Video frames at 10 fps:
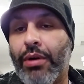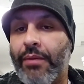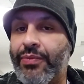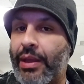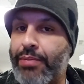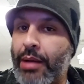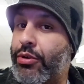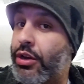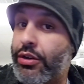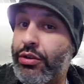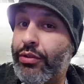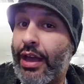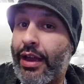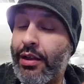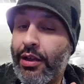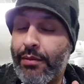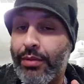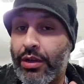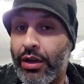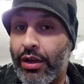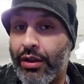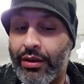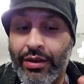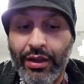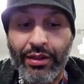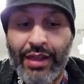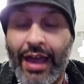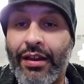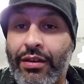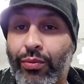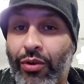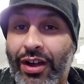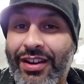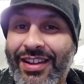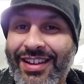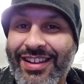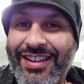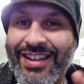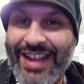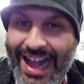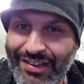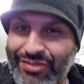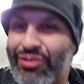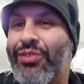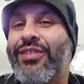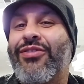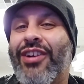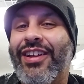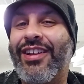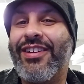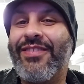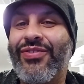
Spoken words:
But they probably couldn't do that because that is what Castrol is running.